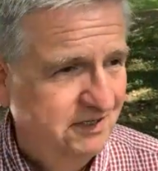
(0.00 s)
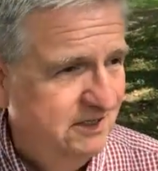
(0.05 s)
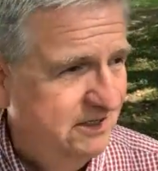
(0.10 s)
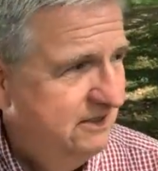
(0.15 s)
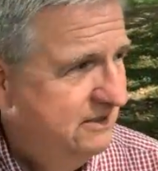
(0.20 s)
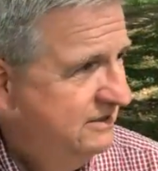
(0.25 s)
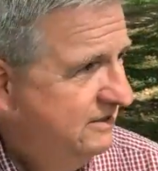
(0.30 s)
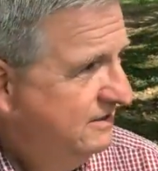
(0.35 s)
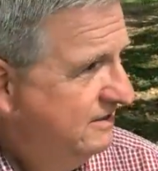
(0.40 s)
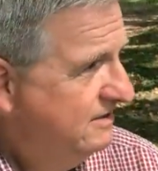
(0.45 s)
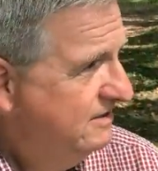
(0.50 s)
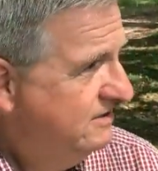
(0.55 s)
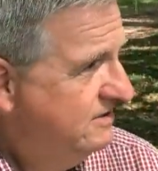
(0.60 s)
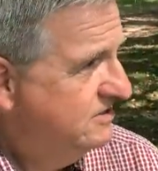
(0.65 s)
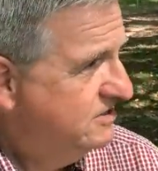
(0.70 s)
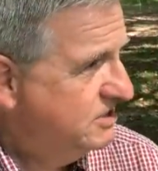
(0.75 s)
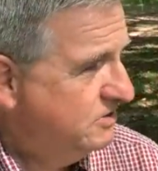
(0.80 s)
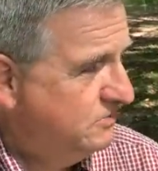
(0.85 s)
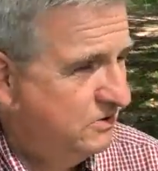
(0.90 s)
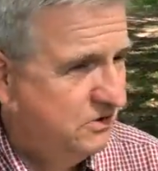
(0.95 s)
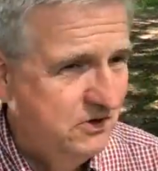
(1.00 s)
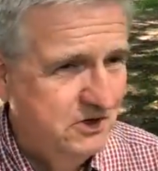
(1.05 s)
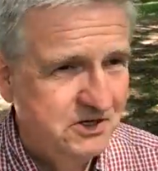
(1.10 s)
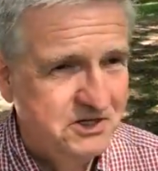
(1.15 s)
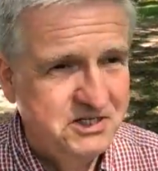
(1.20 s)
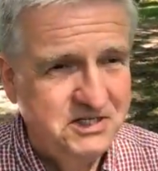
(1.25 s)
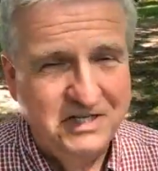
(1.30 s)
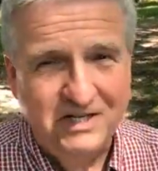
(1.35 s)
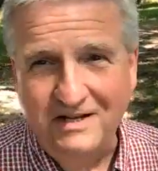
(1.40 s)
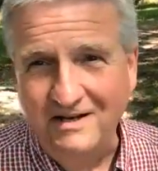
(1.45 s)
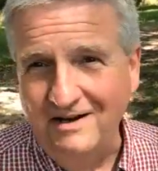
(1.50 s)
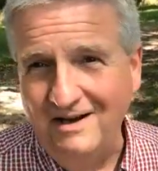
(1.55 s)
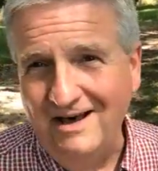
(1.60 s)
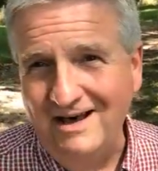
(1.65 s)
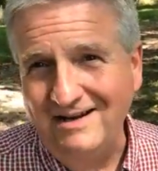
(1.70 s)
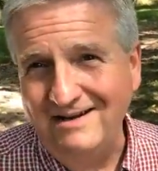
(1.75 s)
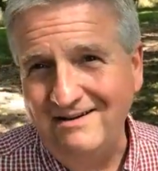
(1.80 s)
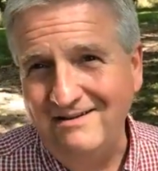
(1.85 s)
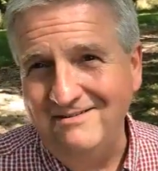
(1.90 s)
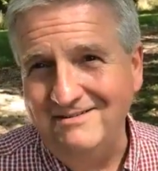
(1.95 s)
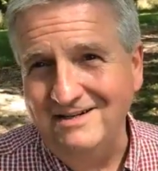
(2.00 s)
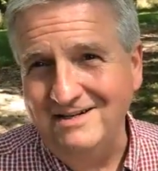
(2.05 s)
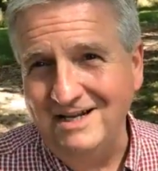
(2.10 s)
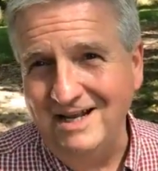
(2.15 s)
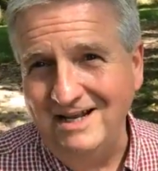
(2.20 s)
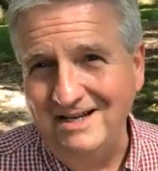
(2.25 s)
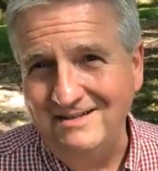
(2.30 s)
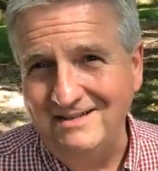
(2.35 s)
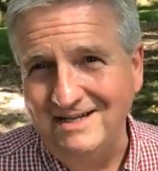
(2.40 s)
So we're going to see a lot here today